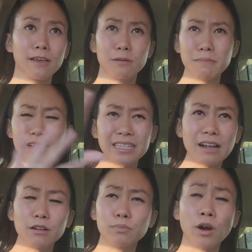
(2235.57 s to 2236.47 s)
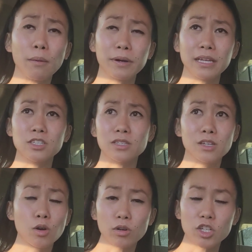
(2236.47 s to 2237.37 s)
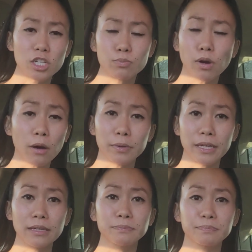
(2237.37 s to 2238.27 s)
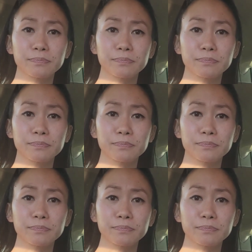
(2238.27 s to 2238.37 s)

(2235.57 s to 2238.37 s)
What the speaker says: you know, $1 million property, just gorgeous property.